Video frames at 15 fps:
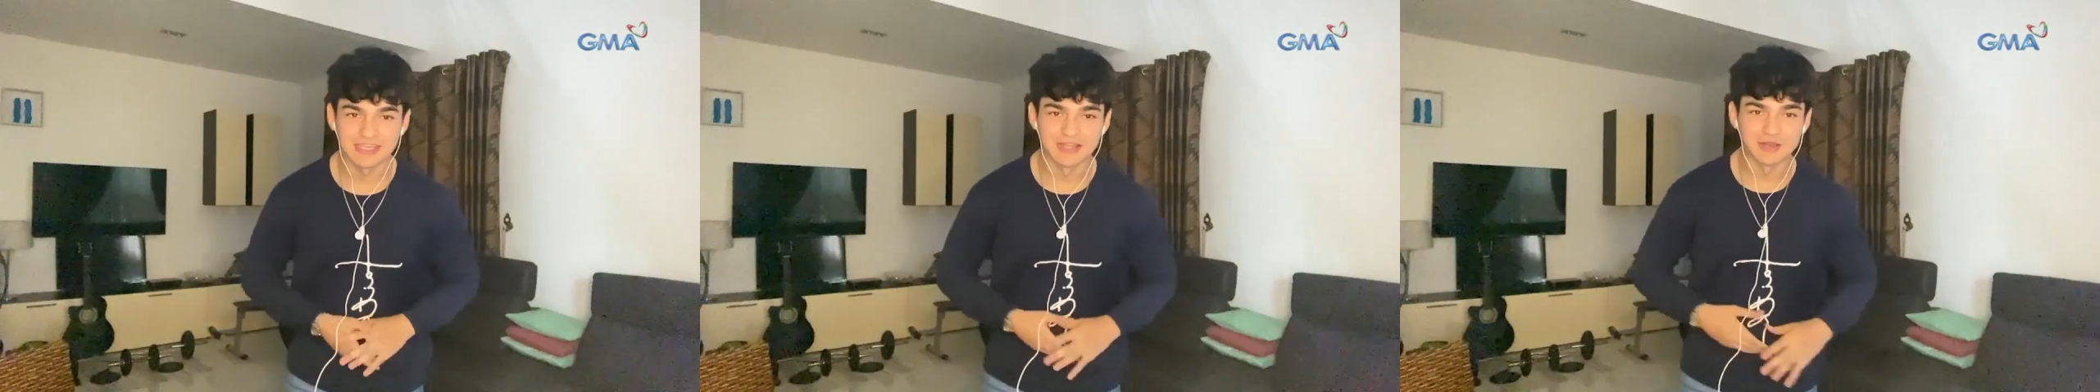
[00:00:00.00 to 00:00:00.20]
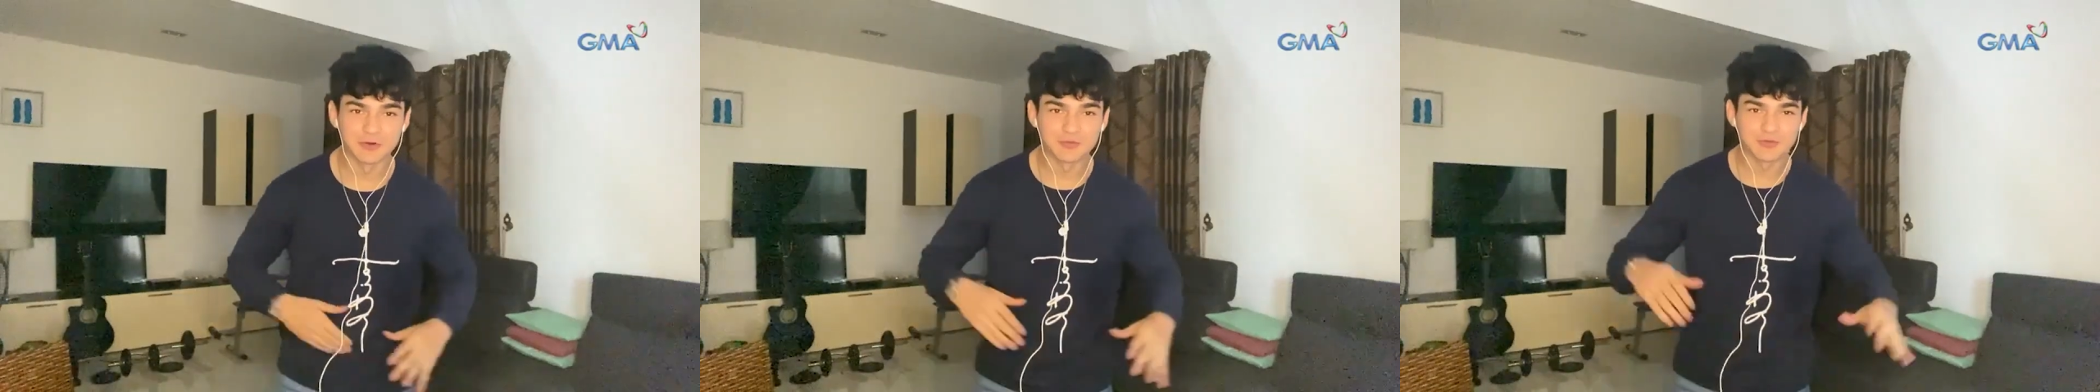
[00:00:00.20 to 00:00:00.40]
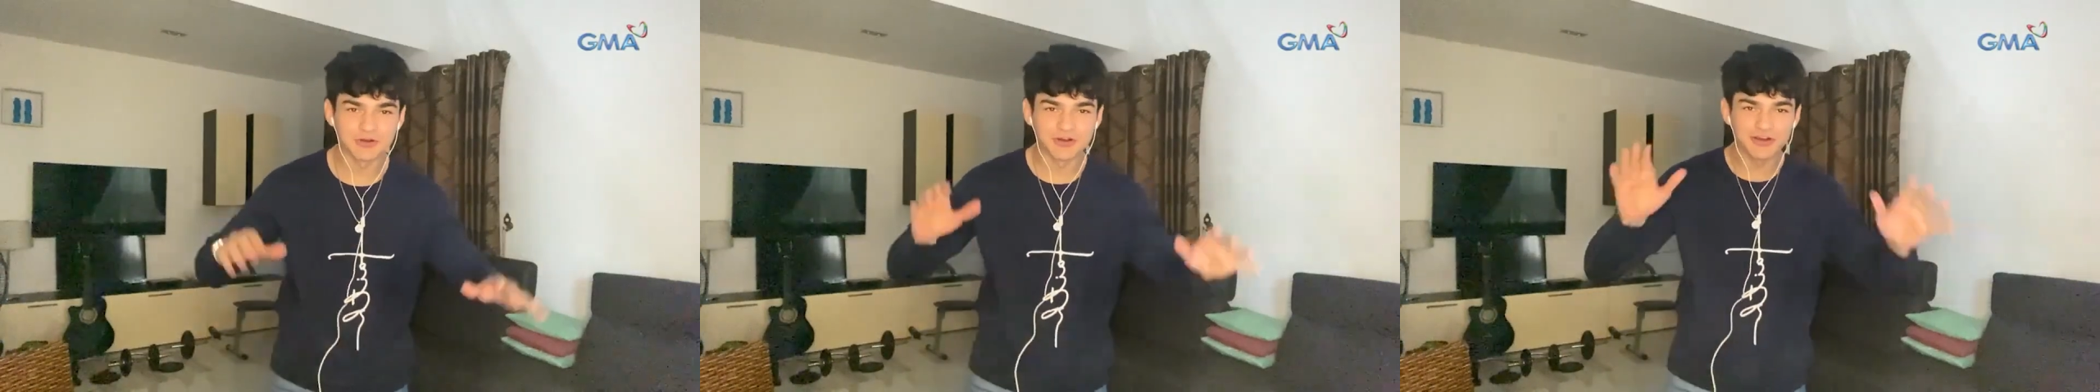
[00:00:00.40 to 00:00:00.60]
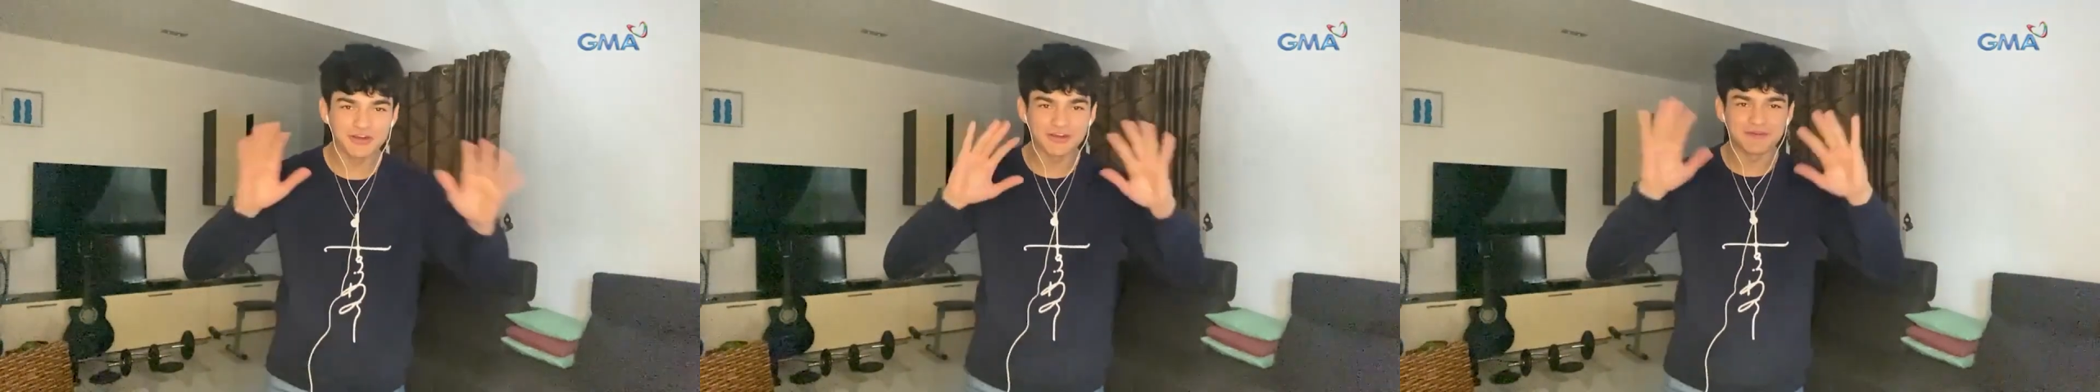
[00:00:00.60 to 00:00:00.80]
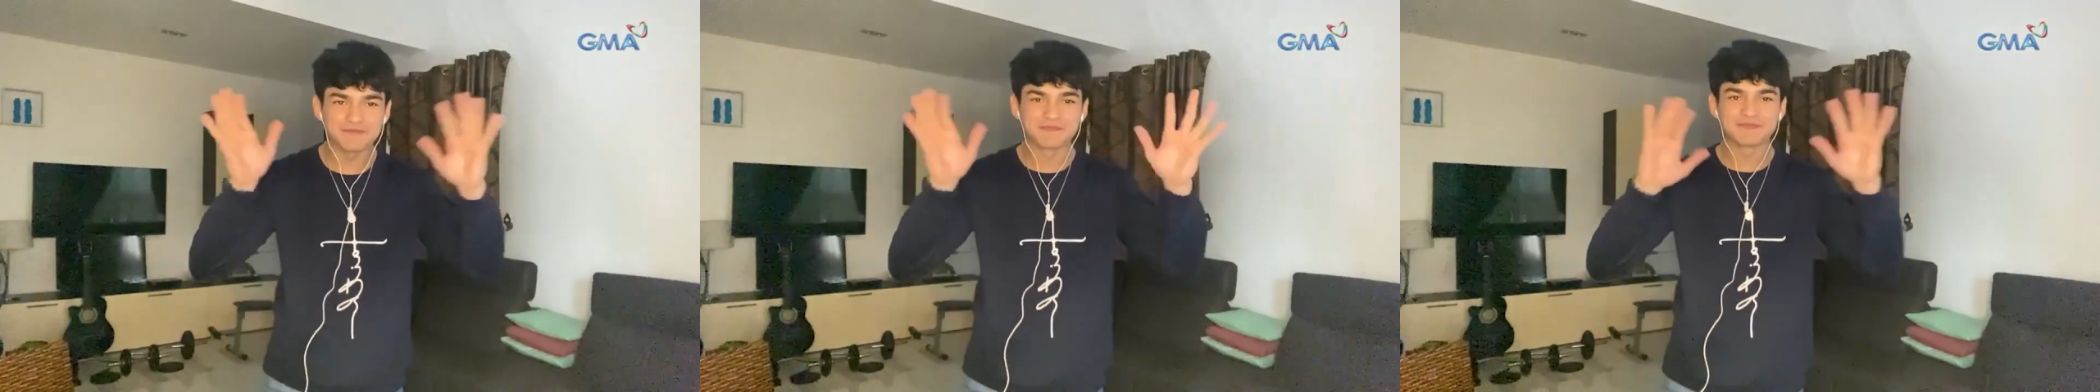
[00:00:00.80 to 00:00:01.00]
Hello
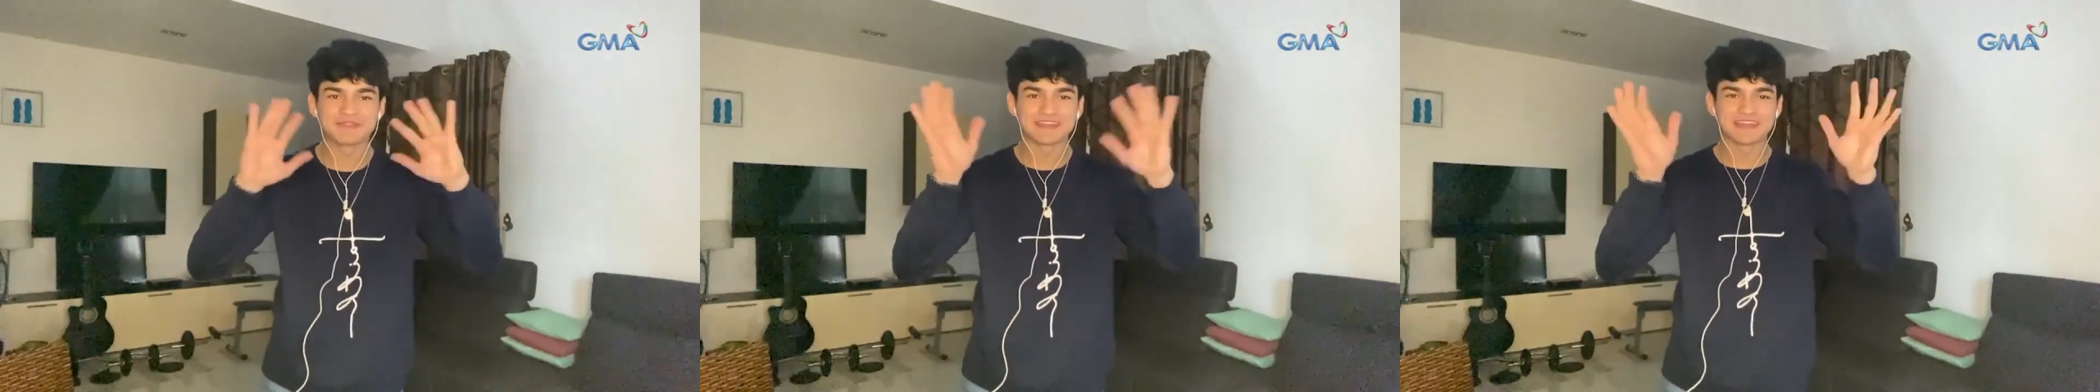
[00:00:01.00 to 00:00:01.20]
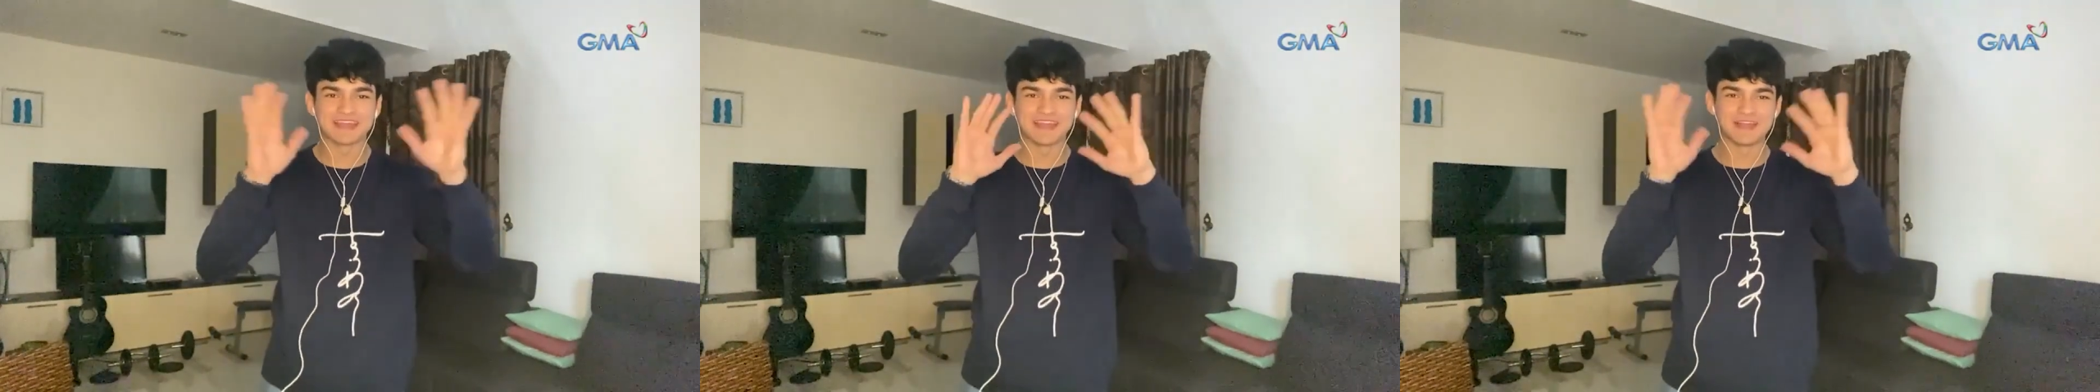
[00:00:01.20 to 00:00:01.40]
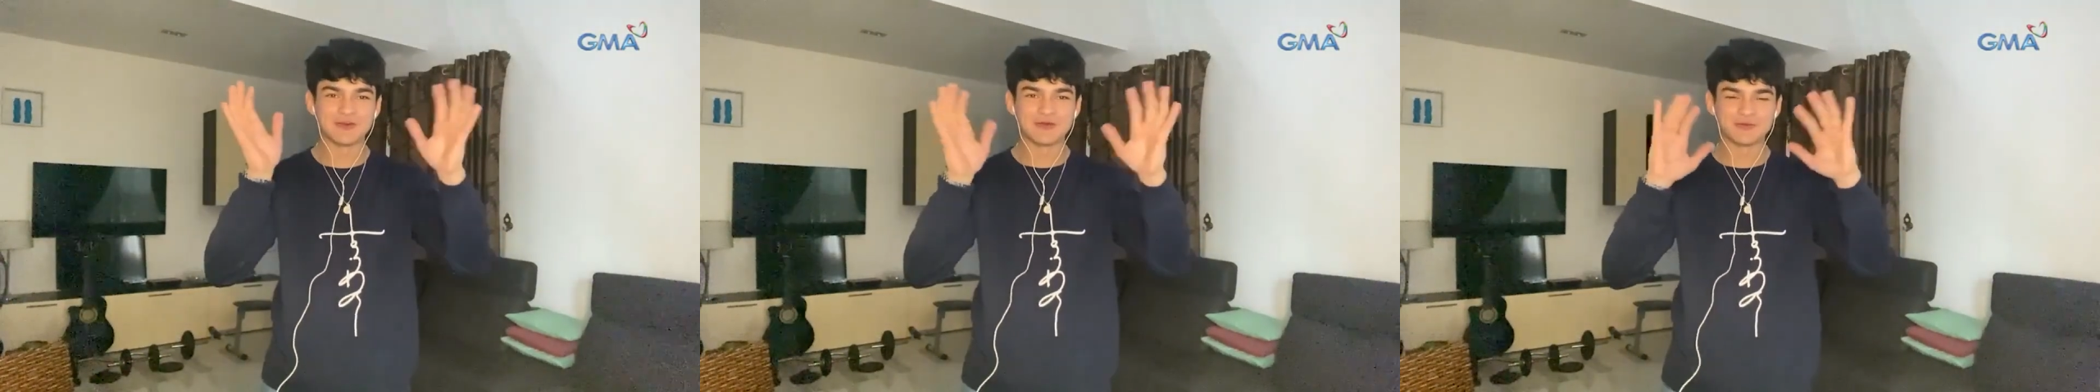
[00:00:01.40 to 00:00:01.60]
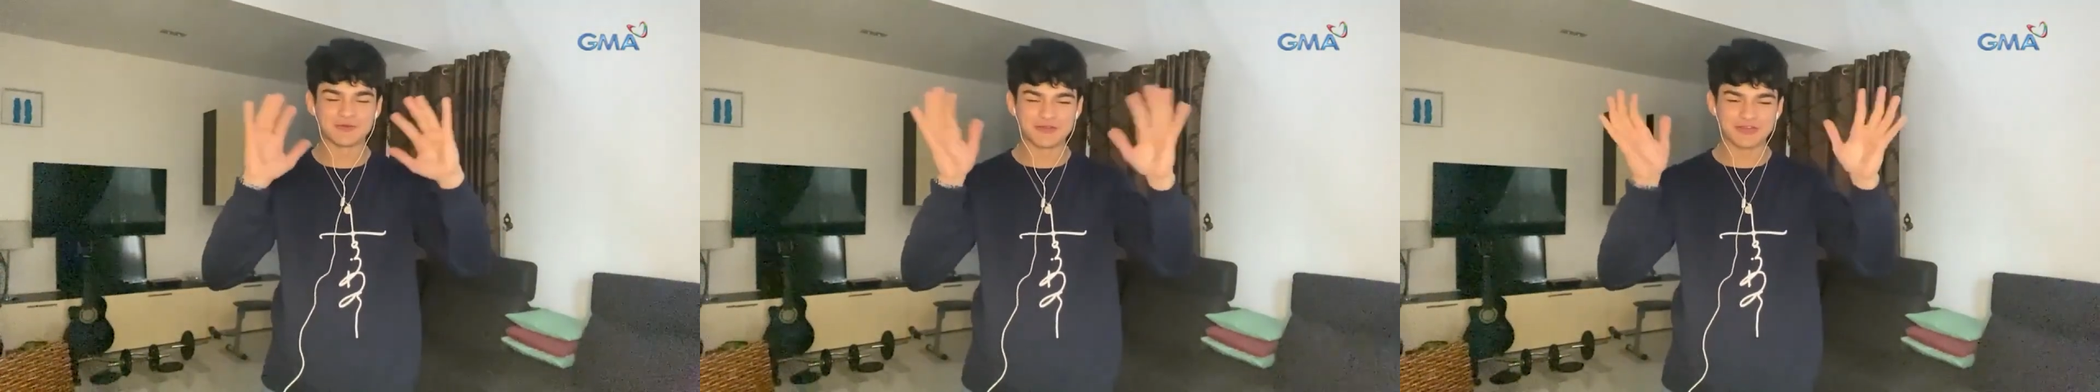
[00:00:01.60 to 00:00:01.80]
po! Hello po,